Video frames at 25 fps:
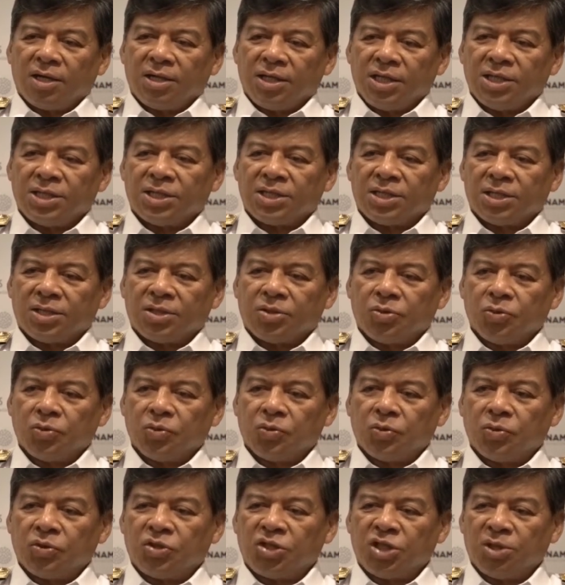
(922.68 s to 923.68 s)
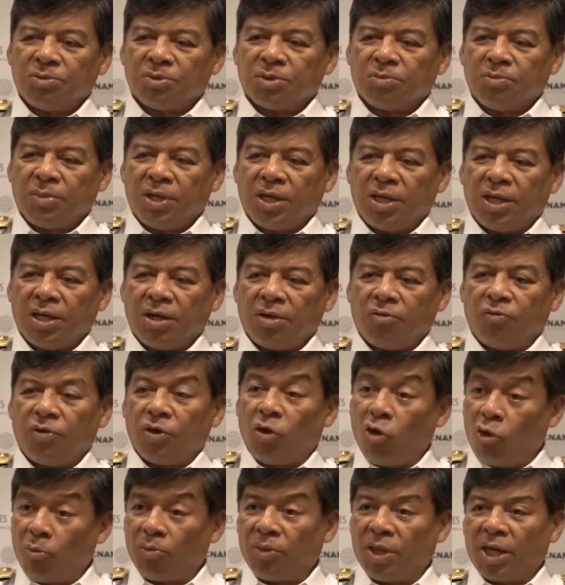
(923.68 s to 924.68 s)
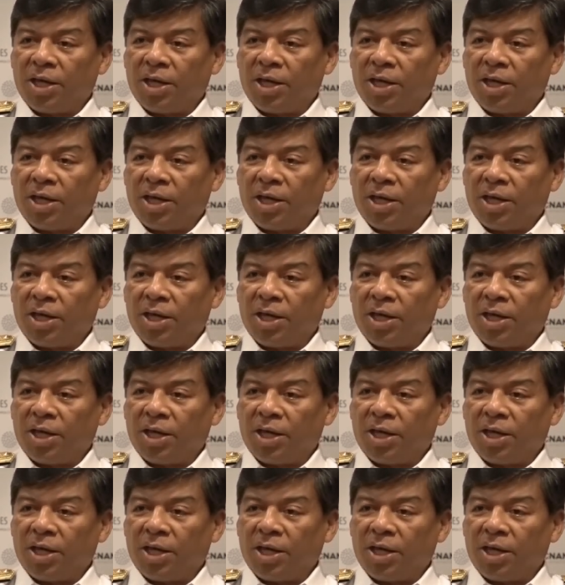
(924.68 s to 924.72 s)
these two ships we hope